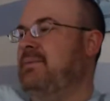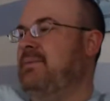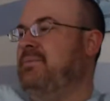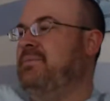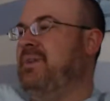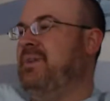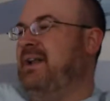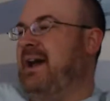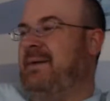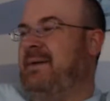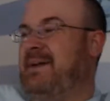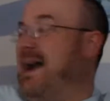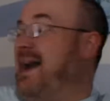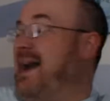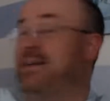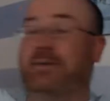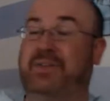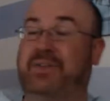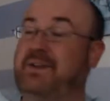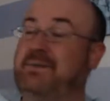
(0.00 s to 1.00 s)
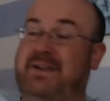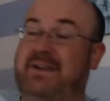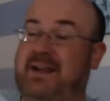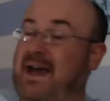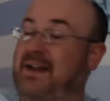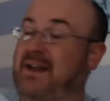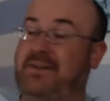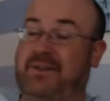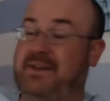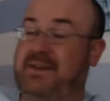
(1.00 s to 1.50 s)
But I don't think
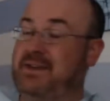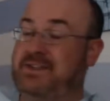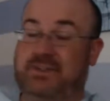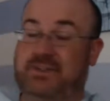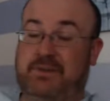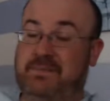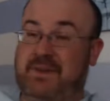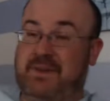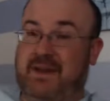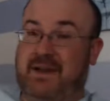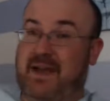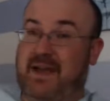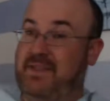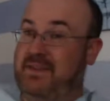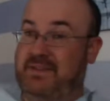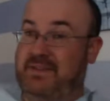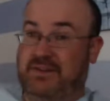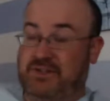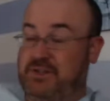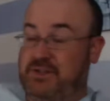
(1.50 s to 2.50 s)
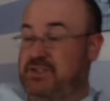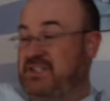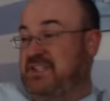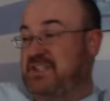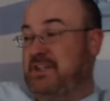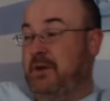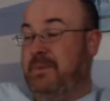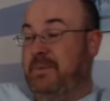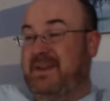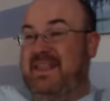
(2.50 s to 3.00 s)
it should be. I think there should
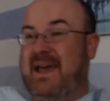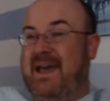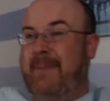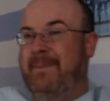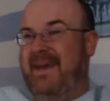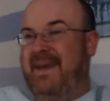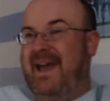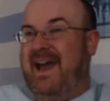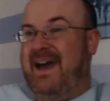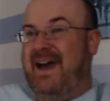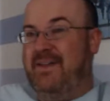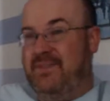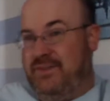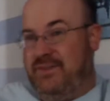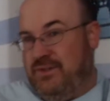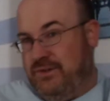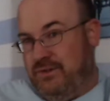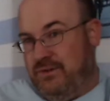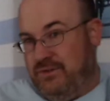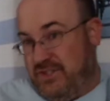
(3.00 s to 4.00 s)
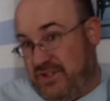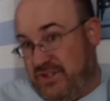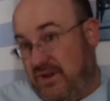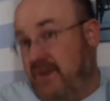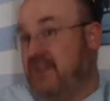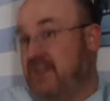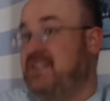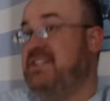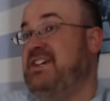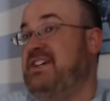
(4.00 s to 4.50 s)
still be that path to
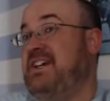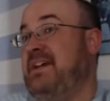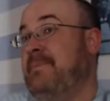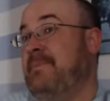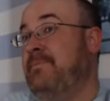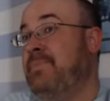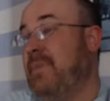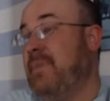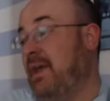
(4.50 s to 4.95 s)
start a team,